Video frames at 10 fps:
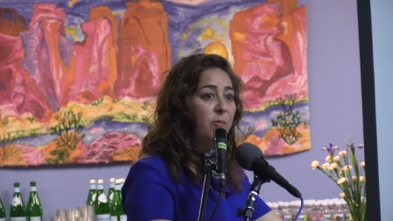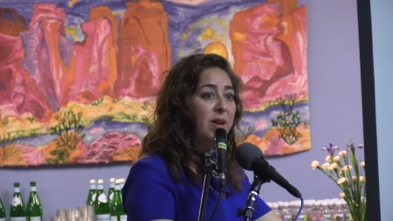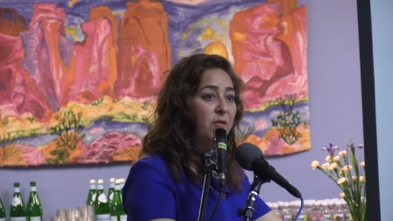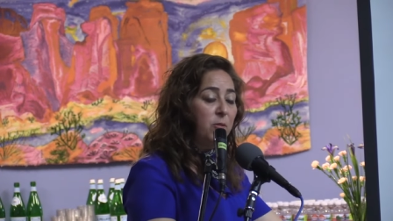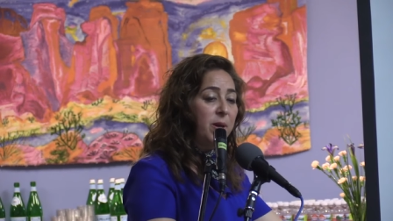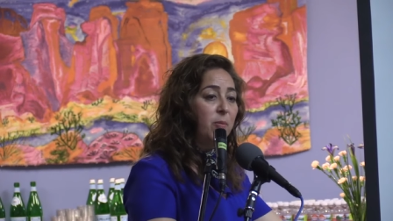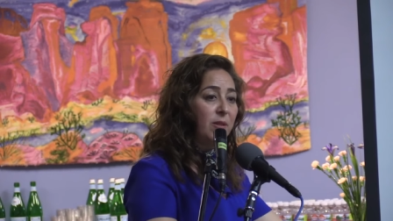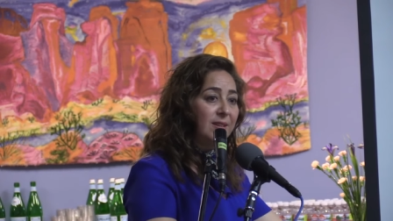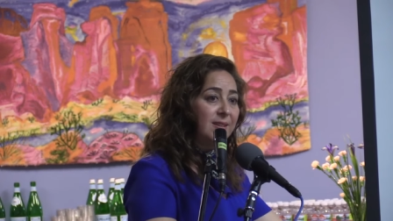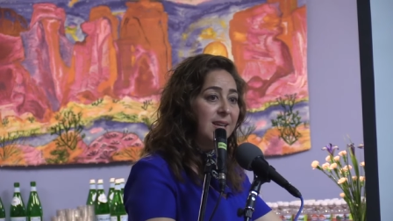Many of the people
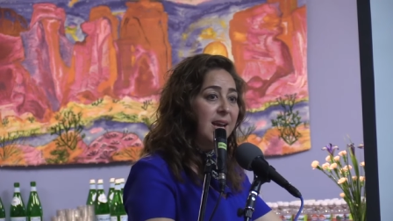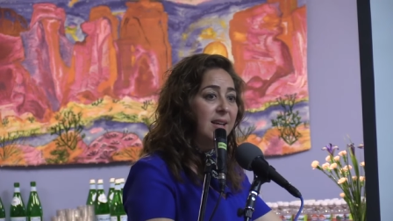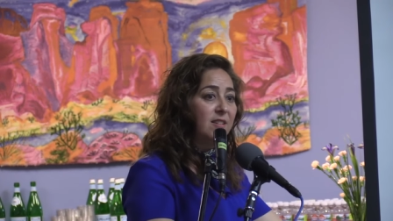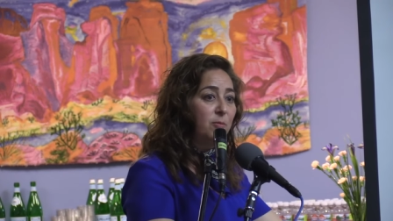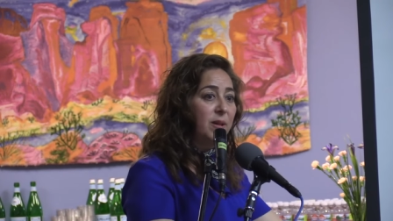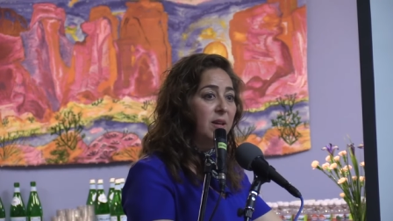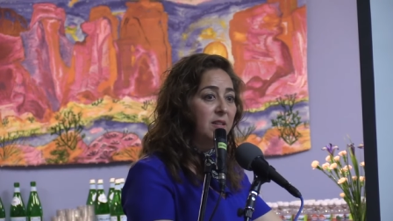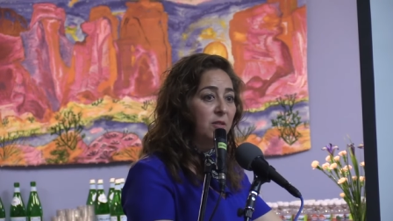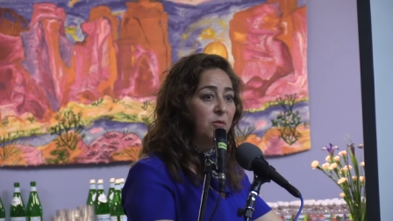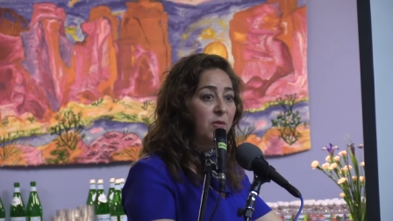that stayed is
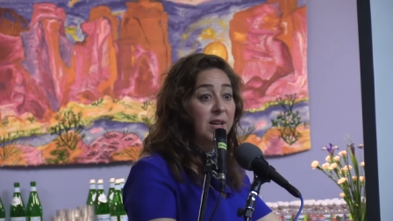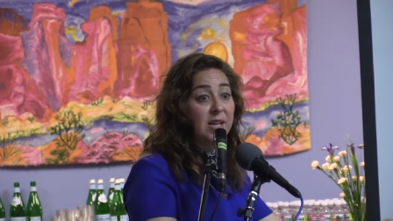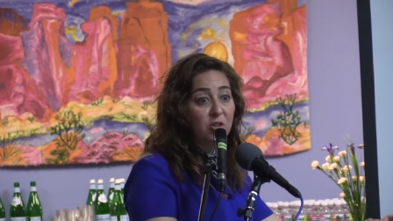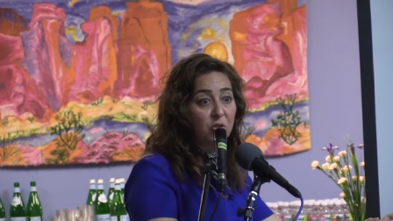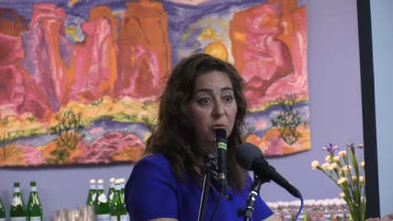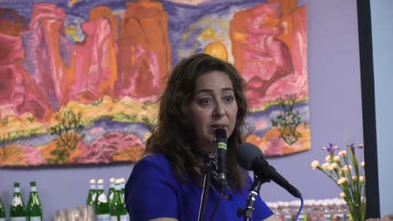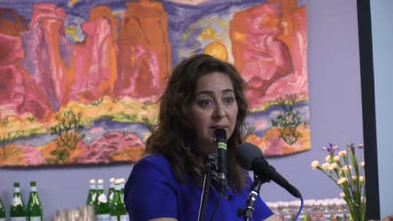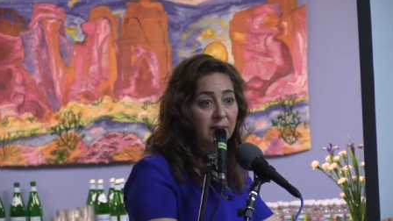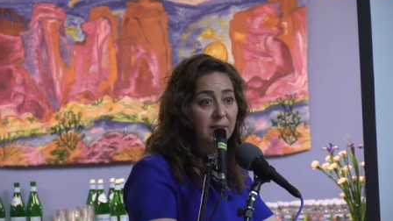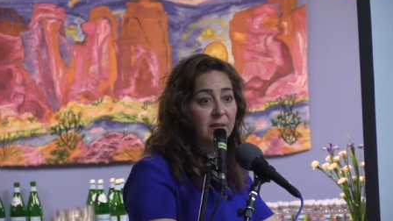because of financial
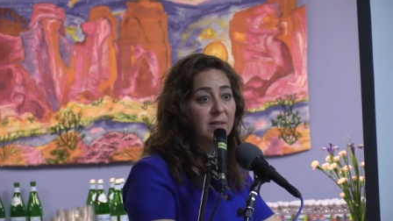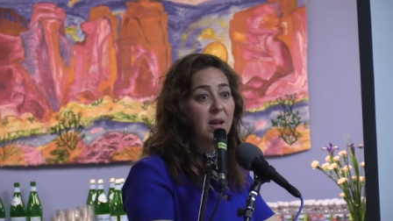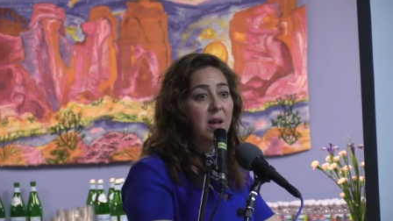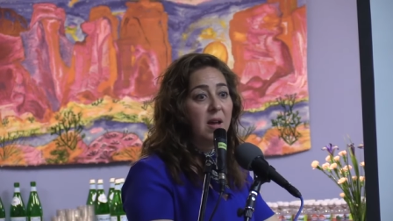reasons.